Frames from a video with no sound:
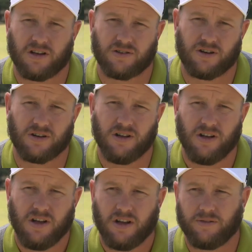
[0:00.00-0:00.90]
goes wrong.
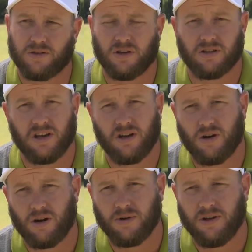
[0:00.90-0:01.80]
If you start getting
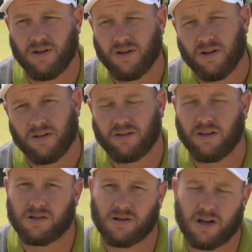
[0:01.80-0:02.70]
calmer,
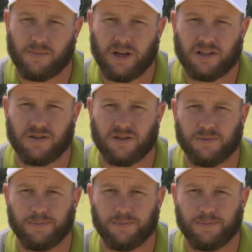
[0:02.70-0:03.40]
things will come back to you.